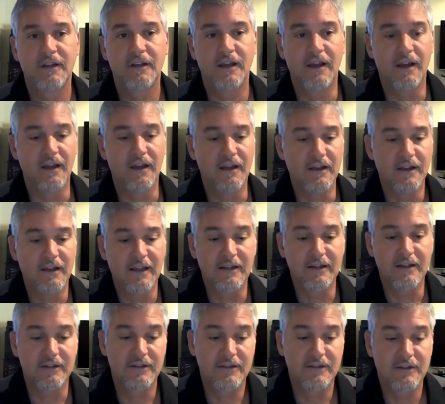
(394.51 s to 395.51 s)

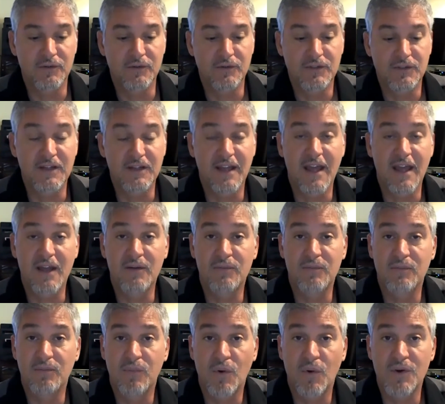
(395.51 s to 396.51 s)
And today
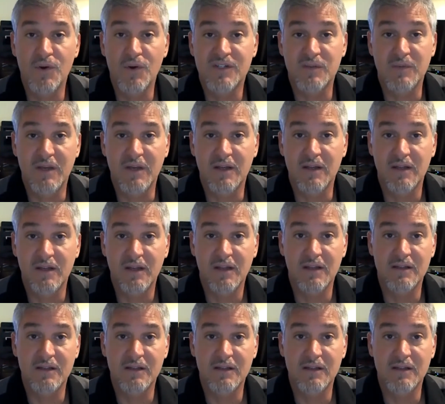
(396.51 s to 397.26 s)
Boys to Men